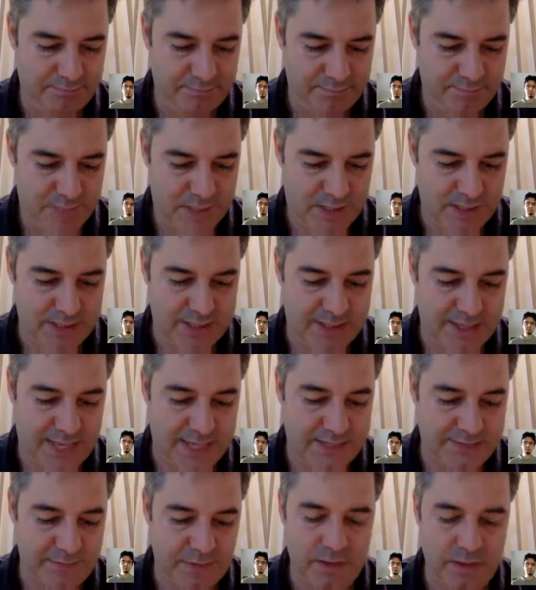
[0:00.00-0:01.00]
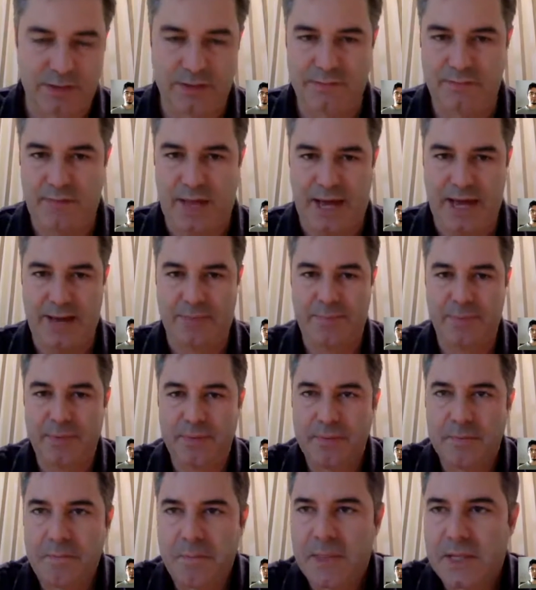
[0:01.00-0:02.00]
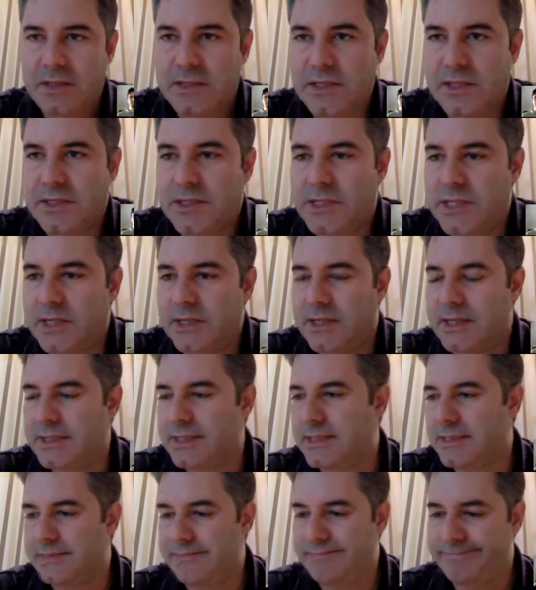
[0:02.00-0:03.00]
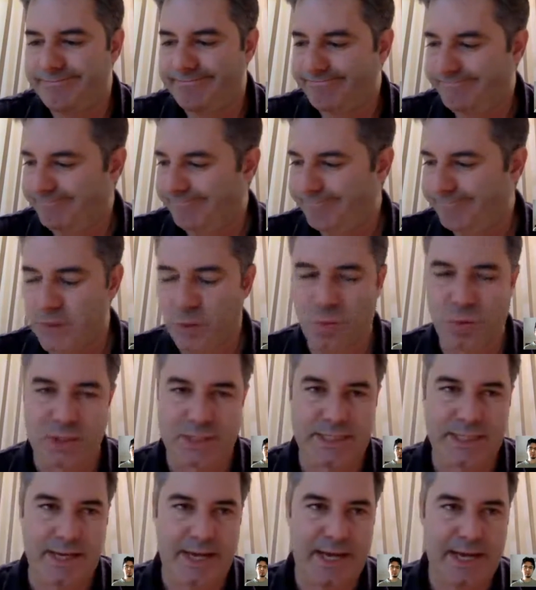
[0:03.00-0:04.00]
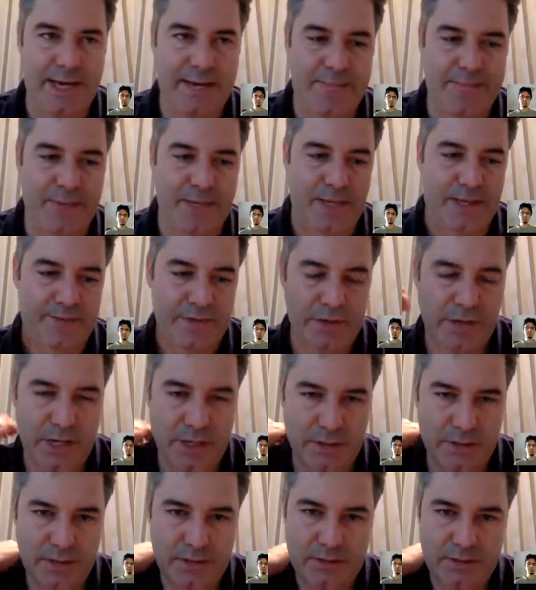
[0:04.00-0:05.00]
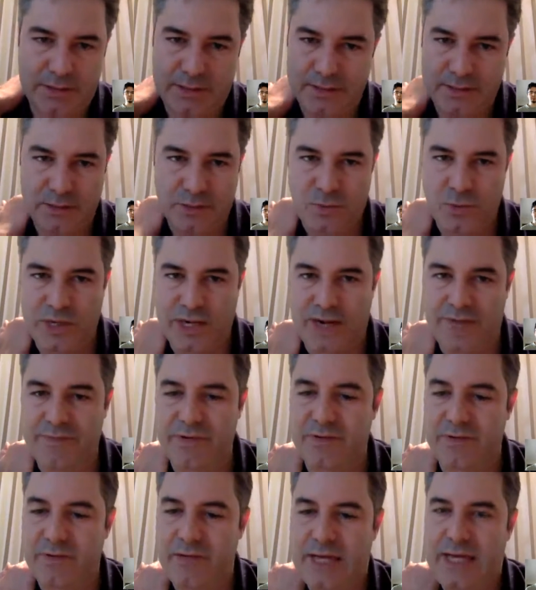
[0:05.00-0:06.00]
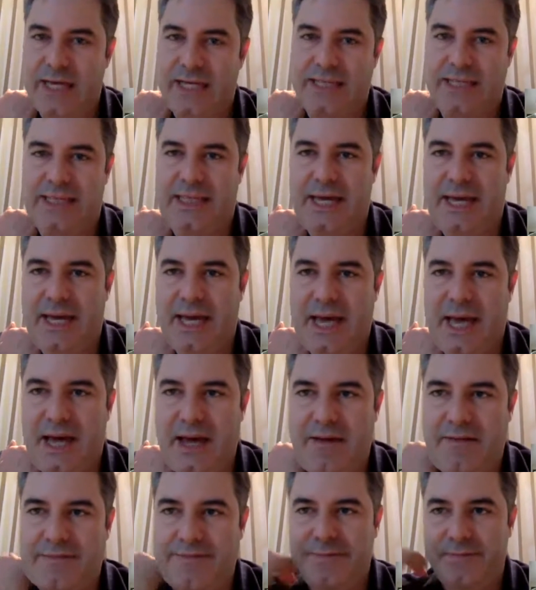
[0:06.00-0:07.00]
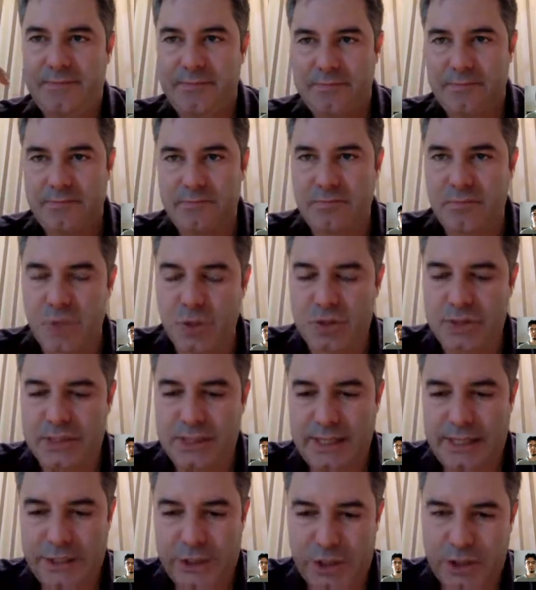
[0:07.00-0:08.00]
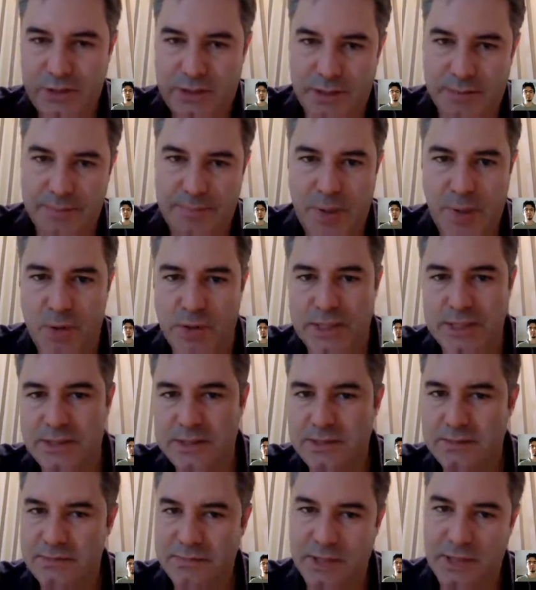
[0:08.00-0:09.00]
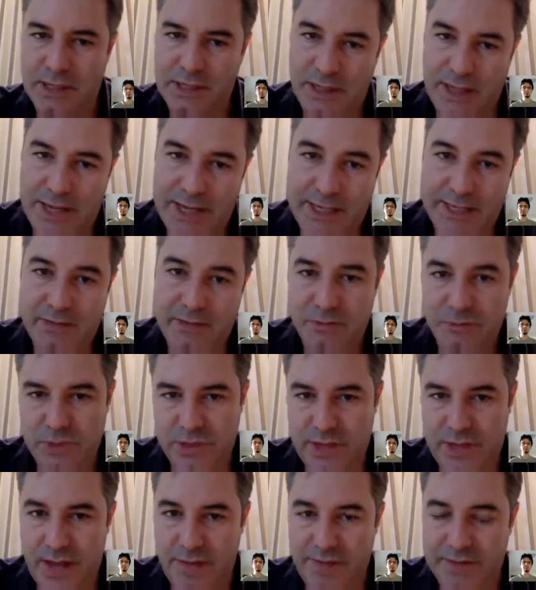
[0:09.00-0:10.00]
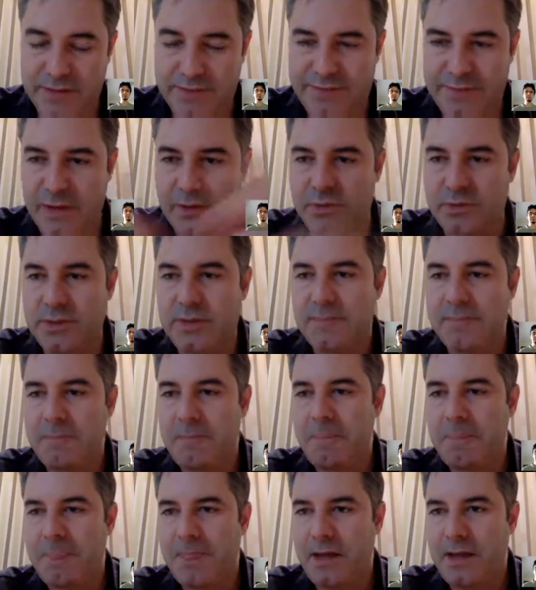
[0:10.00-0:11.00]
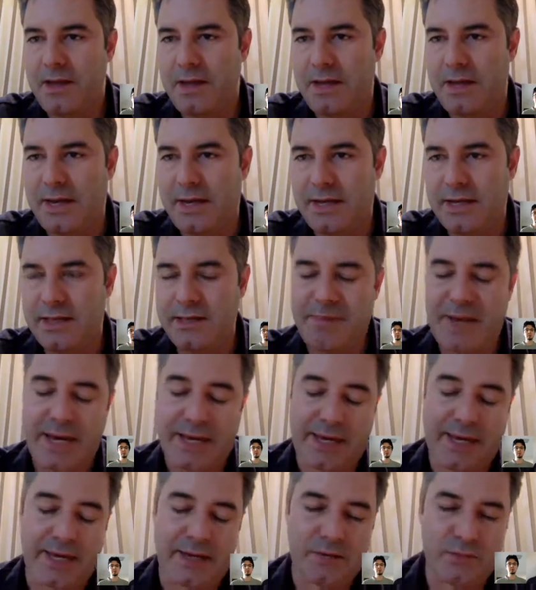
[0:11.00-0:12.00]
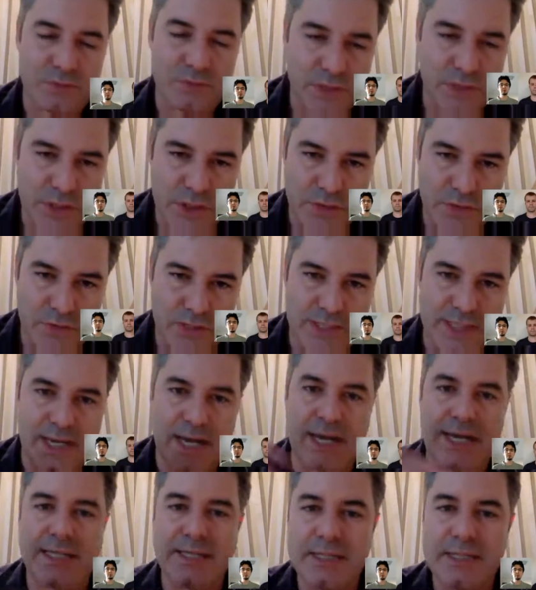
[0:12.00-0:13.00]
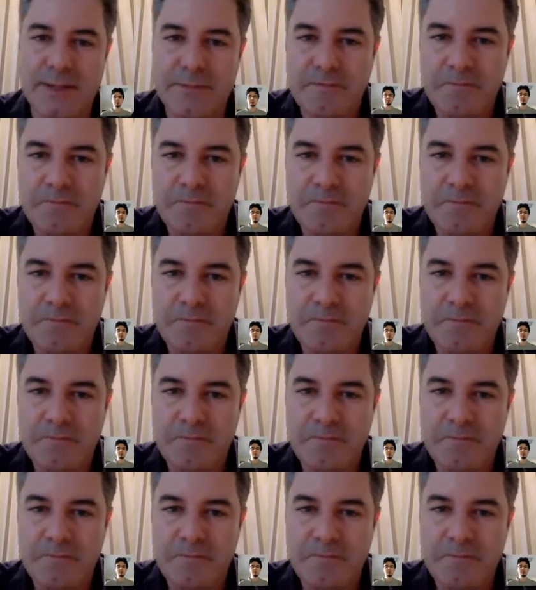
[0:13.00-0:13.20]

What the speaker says: successful app such as WhatsApp, Evernote, whatever. They have mostly two components: the client, what you have on the phone, and the backend, which resides